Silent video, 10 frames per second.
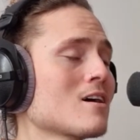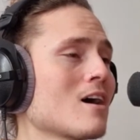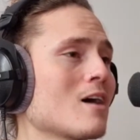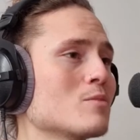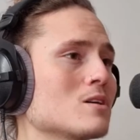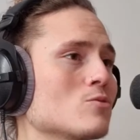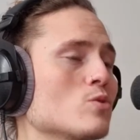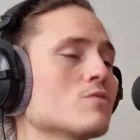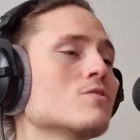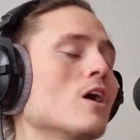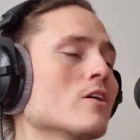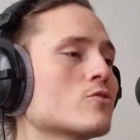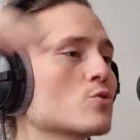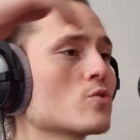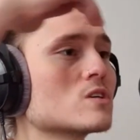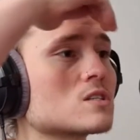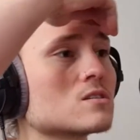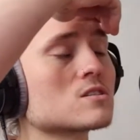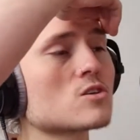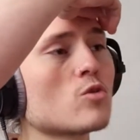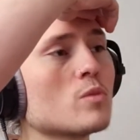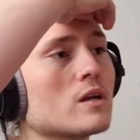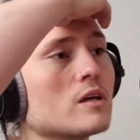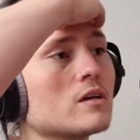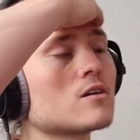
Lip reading: I mean, we've gone through this in so many